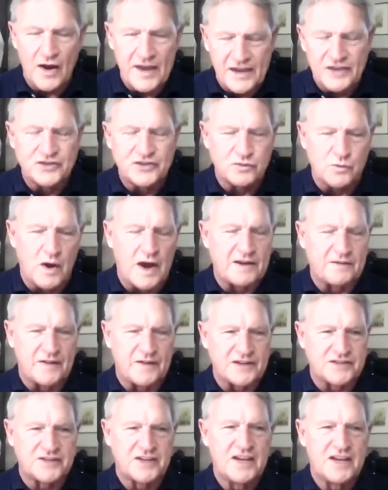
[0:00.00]
each one of
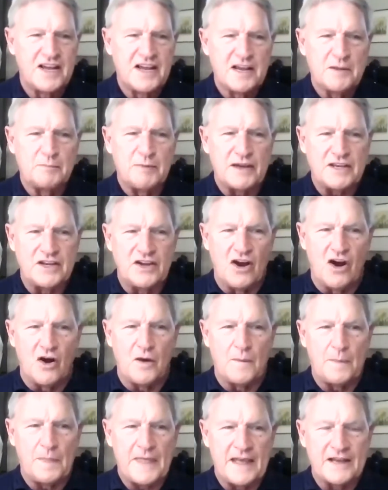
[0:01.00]
us. But
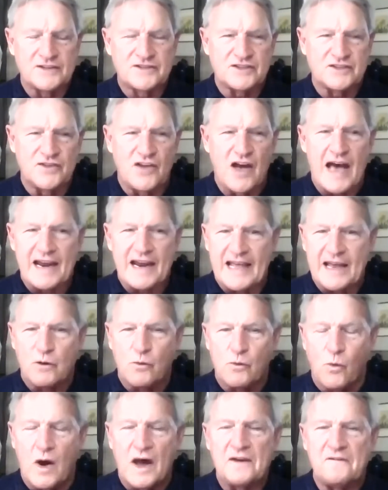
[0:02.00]
it's not
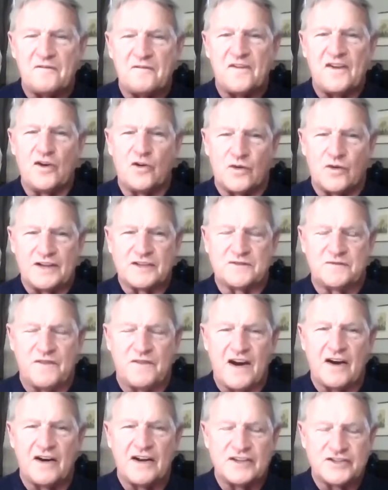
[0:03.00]
like one field is
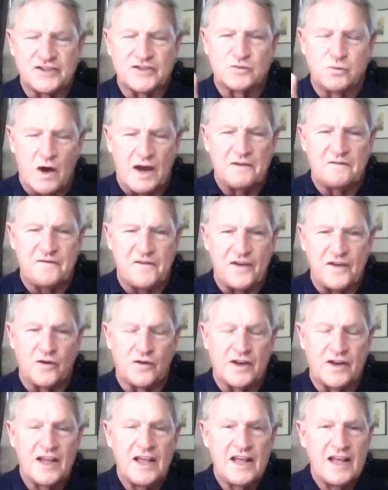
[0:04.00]
just one
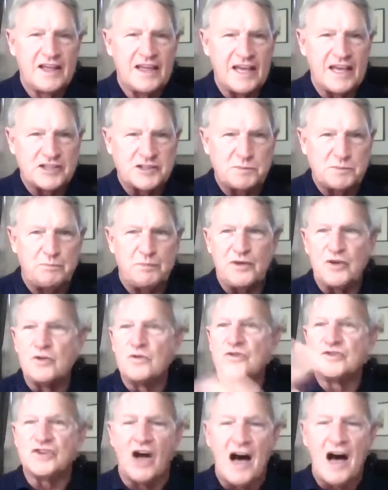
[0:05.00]
field. It
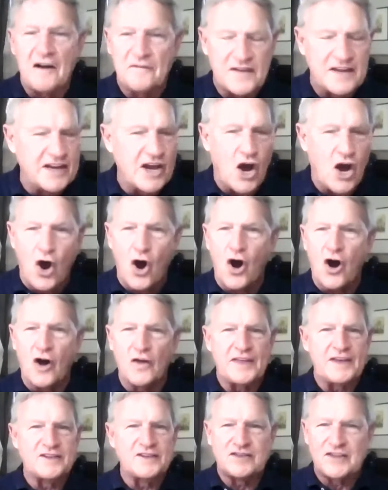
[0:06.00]
spews off into
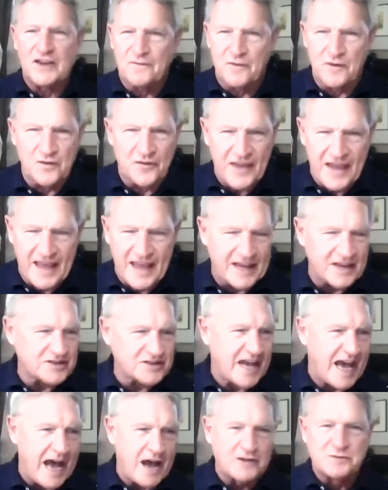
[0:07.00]
all these different things:
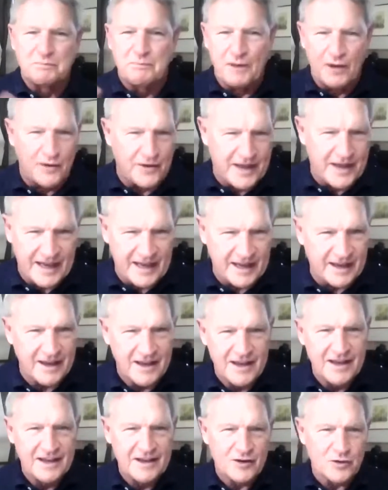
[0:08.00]
house building,
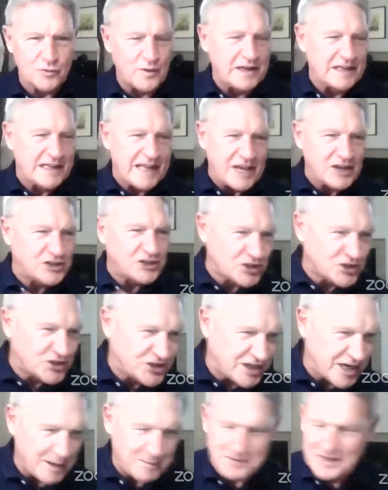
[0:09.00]

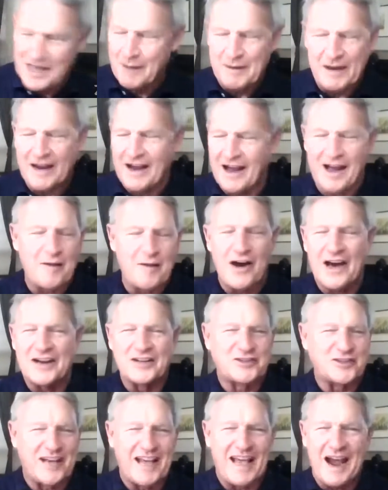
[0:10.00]
relationships. I mean,
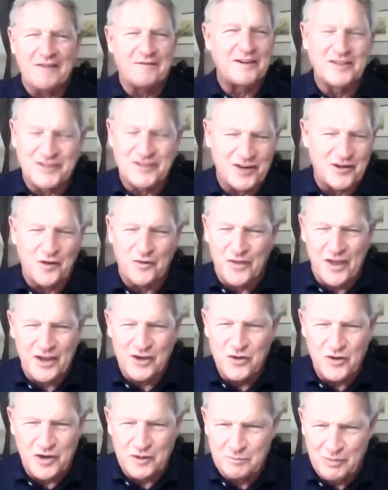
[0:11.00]
honestly, every single
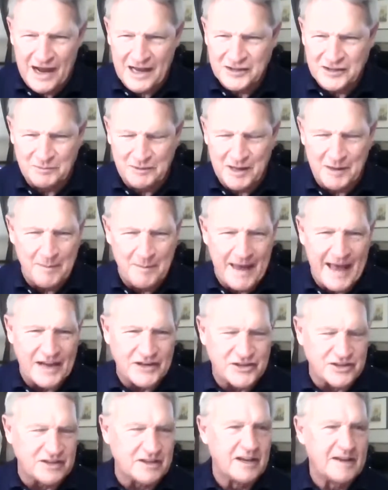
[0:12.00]
thing you can possibly
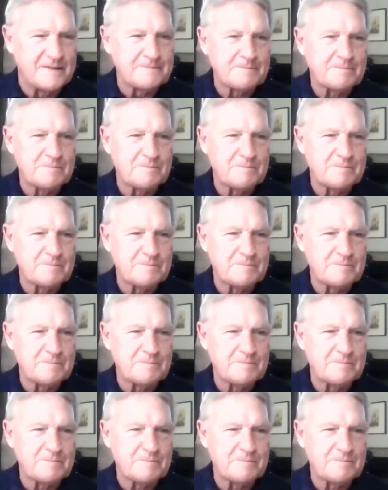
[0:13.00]
imagine.